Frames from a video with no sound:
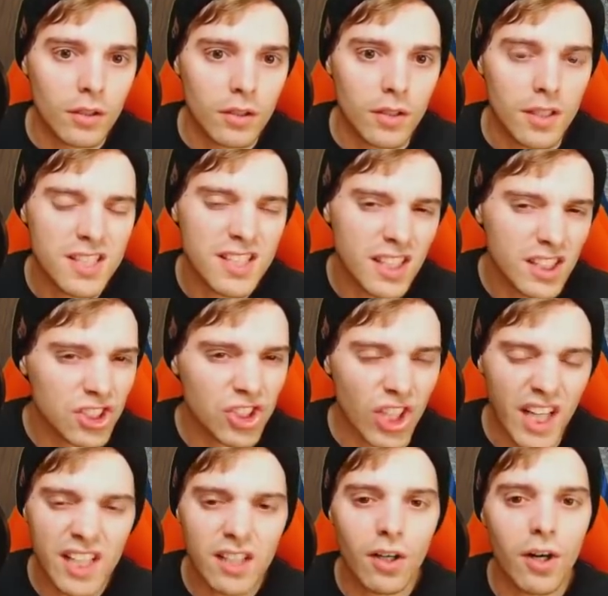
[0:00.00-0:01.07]
There's still
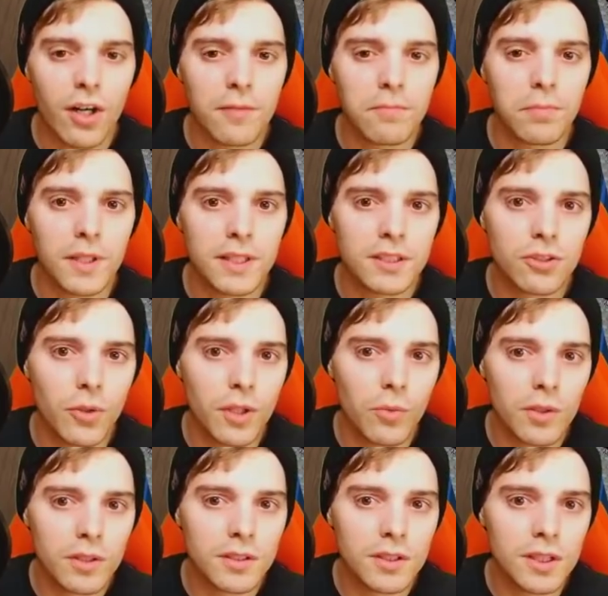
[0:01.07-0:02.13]
Giant Heart in play, so he
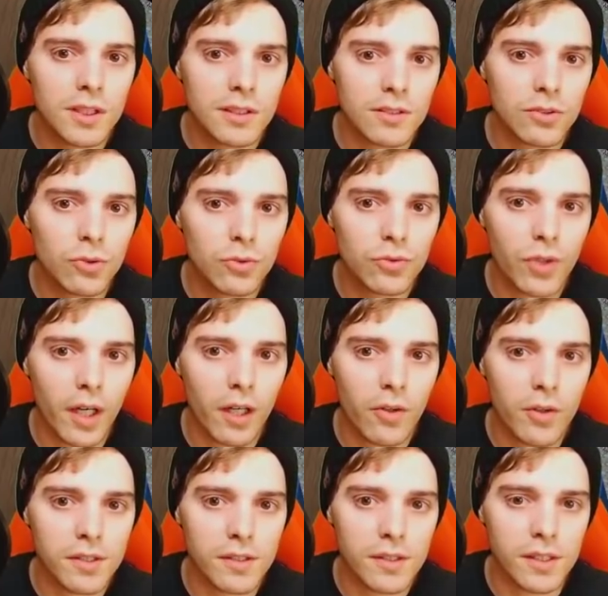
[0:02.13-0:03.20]
will need 2 Fire
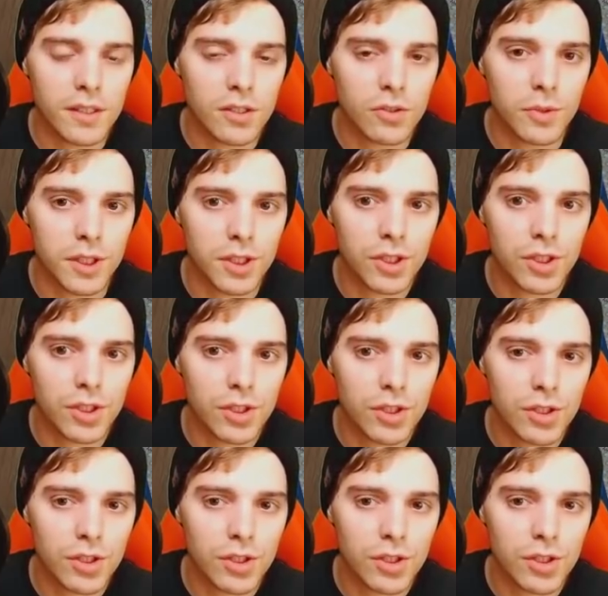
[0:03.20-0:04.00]
Crystals and a Switch.